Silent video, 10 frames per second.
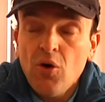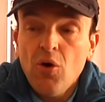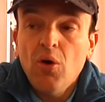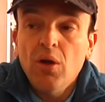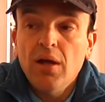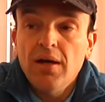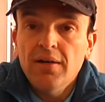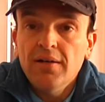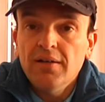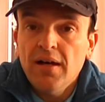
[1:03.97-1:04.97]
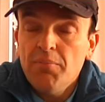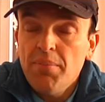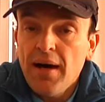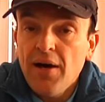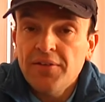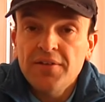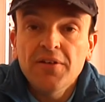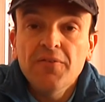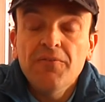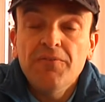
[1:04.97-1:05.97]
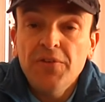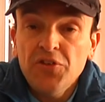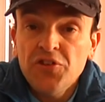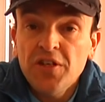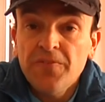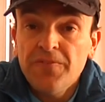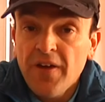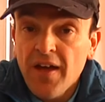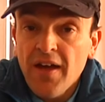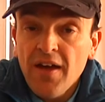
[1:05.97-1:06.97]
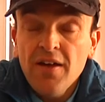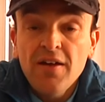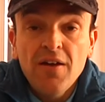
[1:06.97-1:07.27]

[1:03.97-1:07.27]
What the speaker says: all about the fishing fair